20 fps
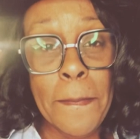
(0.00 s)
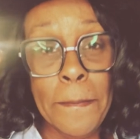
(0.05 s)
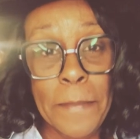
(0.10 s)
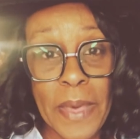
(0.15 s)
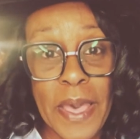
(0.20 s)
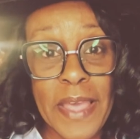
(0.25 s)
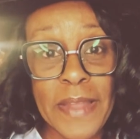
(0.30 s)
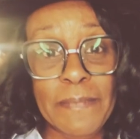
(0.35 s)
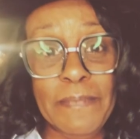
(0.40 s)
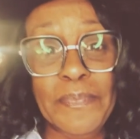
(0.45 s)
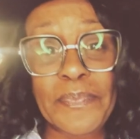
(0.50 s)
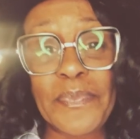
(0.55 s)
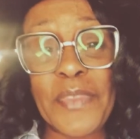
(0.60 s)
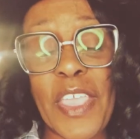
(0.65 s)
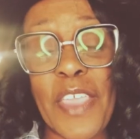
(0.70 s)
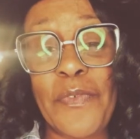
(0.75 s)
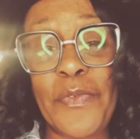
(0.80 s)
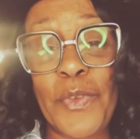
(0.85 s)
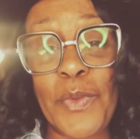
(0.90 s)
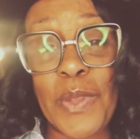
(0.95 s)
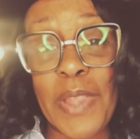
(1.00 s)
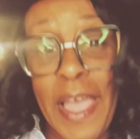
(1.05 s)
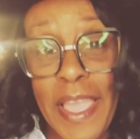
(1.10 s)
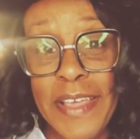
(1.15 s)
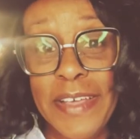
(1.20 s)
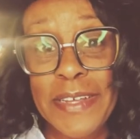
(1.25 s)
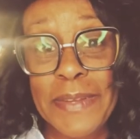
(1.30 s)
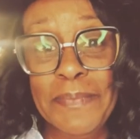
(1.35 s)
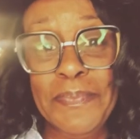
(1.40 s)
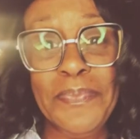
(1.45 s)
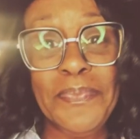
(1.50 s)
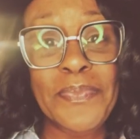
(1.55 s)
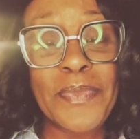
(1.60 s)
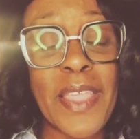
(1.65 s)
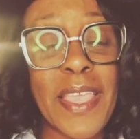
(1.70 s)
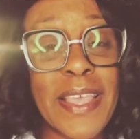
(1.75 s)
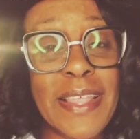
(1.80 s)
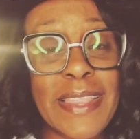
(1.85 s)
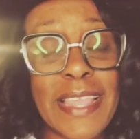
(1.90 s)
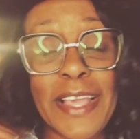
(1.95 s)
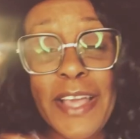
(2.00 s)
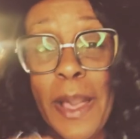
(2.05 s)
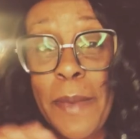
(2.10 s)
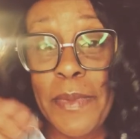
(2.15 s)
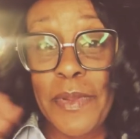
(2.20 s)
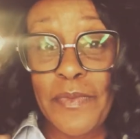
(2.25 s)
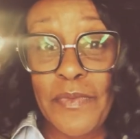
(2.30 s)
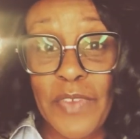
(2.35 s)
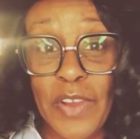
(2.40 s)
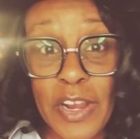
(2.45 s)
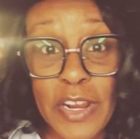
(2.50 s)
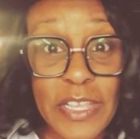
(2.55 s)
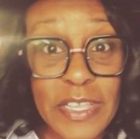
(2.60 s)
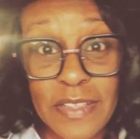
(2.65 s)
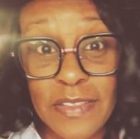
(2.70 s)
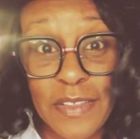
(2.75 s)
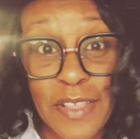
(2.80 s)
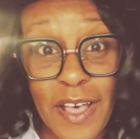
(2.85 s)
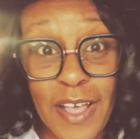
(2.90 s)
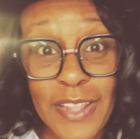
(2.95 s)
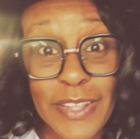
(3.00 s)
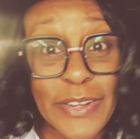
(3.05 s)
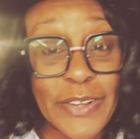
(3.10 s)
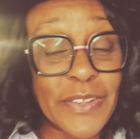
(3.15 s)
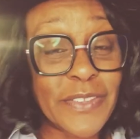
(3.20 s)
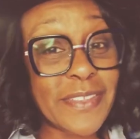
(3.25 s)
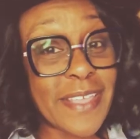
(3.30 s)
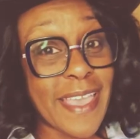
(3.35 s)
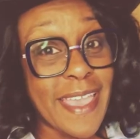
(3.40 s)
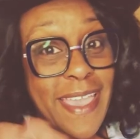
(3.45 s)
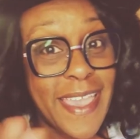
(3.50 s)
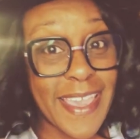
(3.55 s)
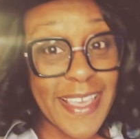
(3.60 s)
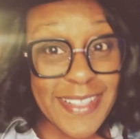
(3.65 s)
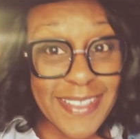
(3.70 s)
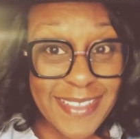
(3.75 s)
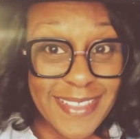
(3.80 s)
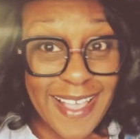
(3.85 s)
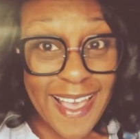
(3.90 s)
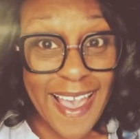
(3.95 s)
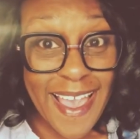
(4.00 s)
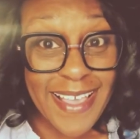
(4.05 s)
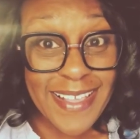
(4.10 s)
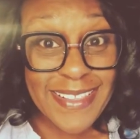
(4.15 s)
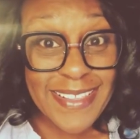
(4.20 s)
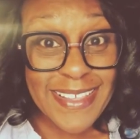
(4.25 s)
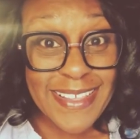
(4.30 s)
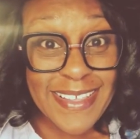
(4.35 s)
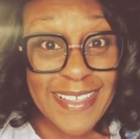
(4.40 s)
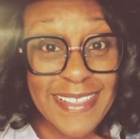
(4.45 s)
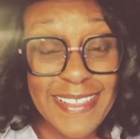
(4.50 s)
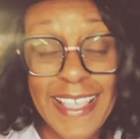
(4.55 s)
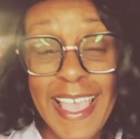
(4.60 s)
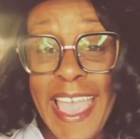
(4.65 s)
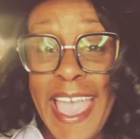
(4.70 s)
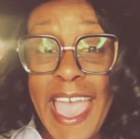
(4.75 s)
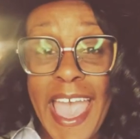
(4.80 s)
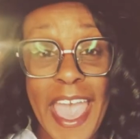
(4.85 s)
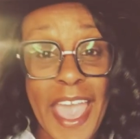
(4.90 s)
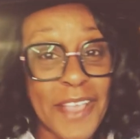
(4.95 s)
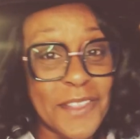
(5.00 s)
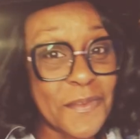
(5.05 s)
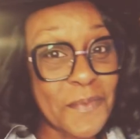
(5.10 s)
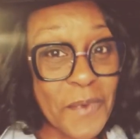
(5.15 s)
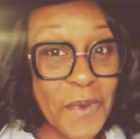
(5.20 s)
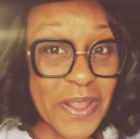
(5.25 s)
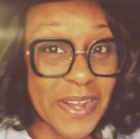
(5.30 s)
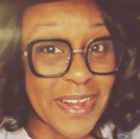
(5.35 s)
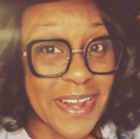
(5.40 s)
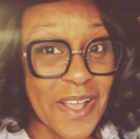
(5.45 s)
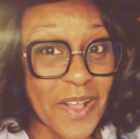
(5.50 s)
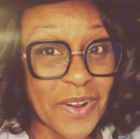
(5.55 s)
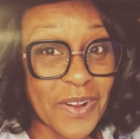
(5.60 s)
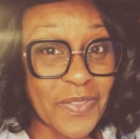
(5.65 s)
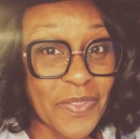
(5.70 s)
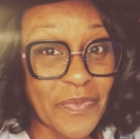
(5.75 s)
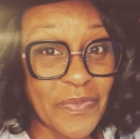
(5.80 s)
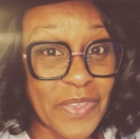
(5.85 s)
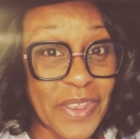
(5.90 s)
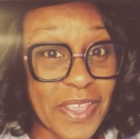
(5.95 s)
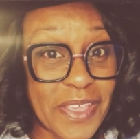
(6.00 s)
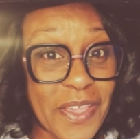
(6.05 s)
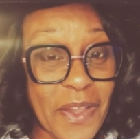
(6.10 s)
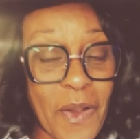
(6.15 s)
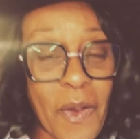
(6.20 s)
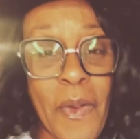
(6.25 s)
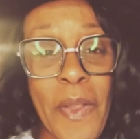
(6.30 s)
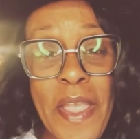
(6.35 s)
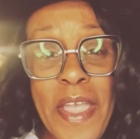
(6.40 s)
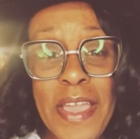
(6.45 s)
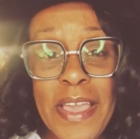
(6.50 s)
But if you like them, they come in various colors and sizes, as pointed out in the video.